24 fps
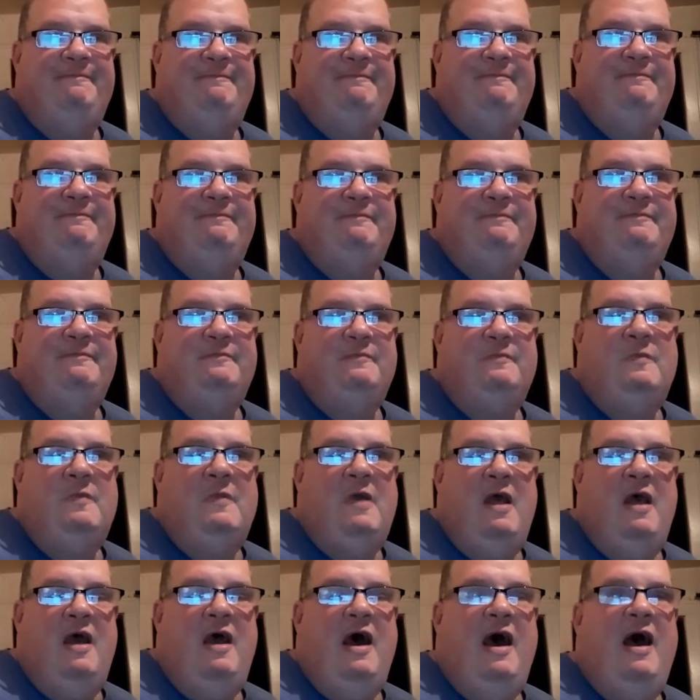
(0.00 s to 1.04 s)
So
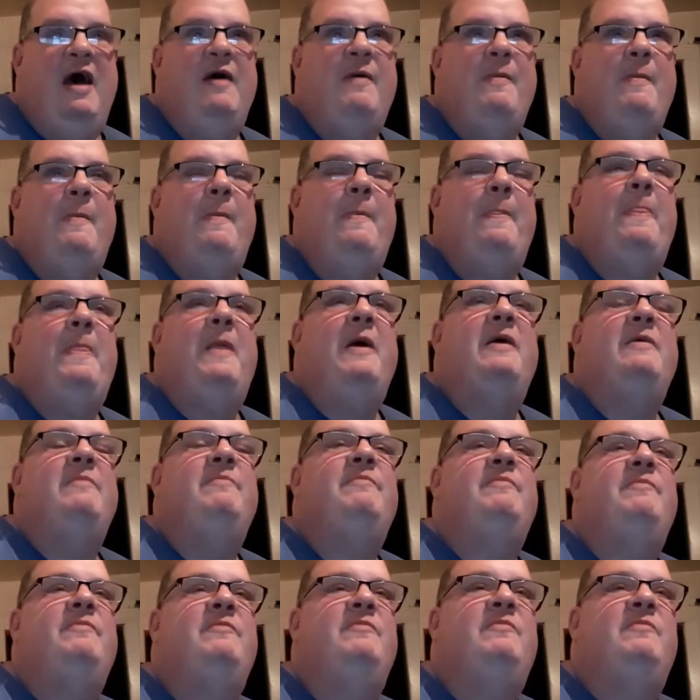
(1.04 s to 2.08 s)
I need to get back
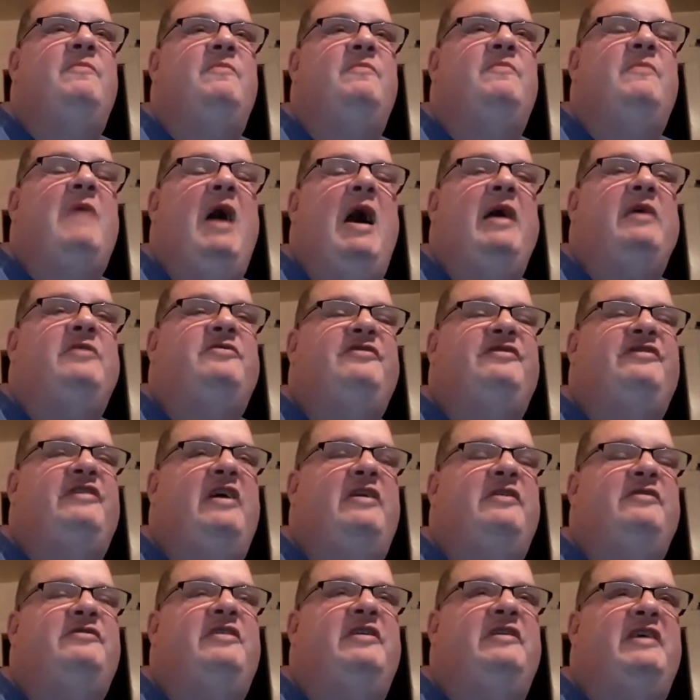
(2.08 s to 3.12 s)
down there. I sent
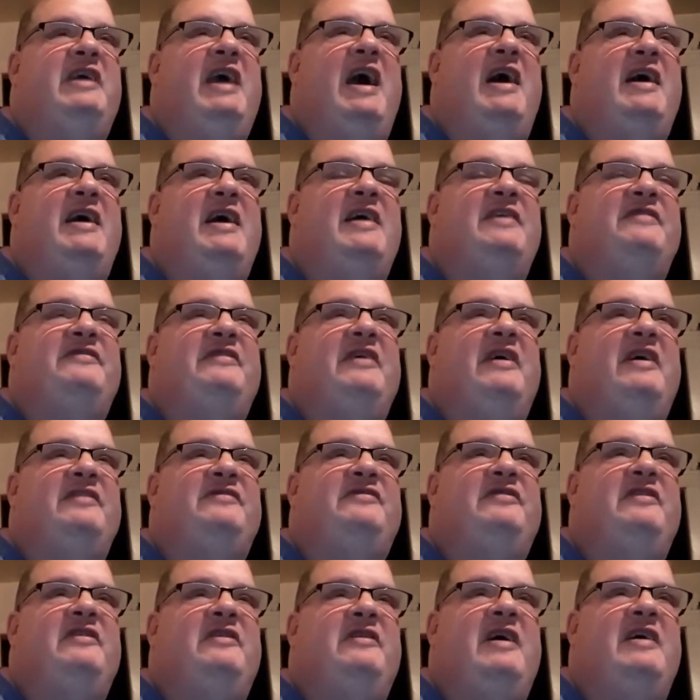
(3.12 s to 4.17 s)
her to the
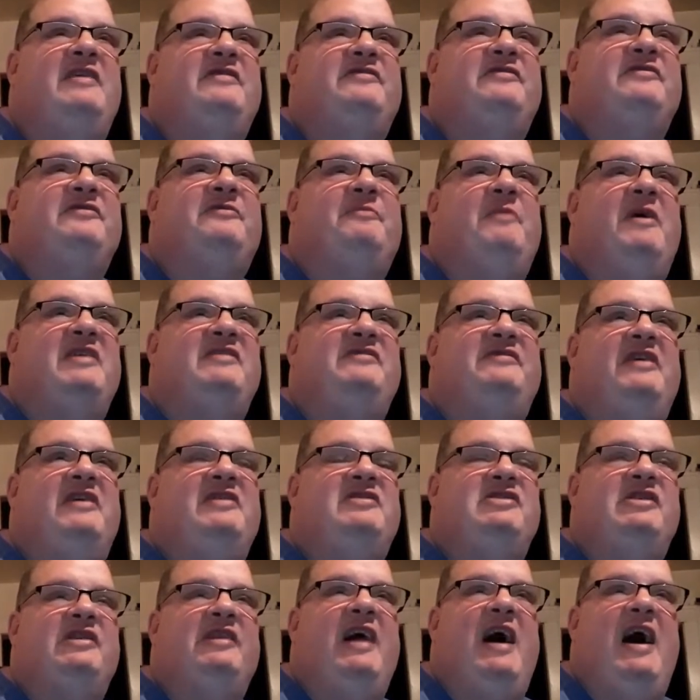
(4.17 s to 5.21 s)
ISS, International Space
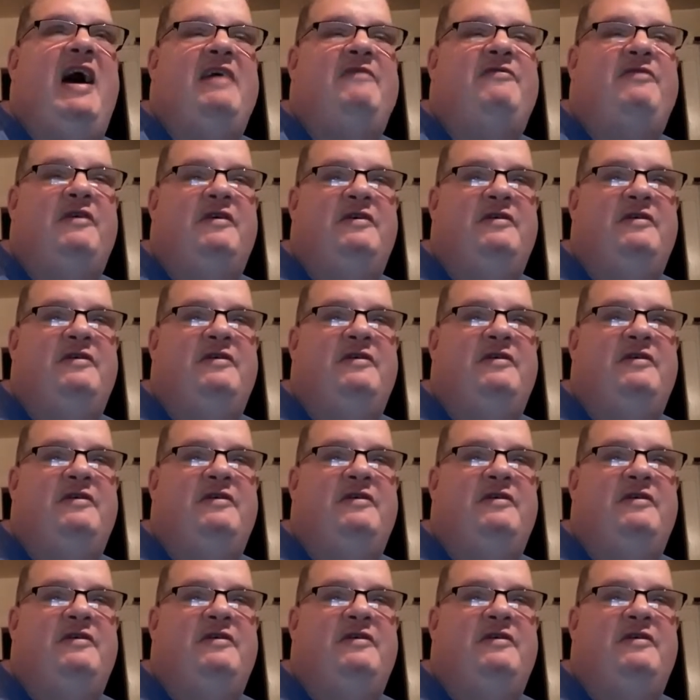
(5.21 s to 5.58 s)
Station Live,